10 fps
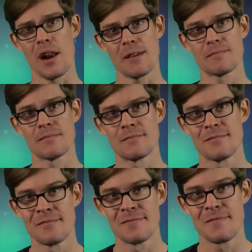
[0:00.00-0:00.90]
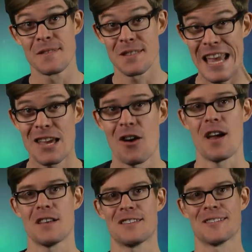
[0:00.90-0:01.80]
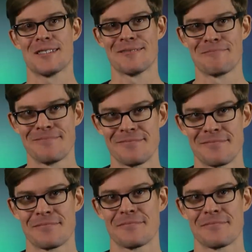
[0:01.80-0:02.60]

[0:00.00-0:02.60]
bunny. Stay curious. If you want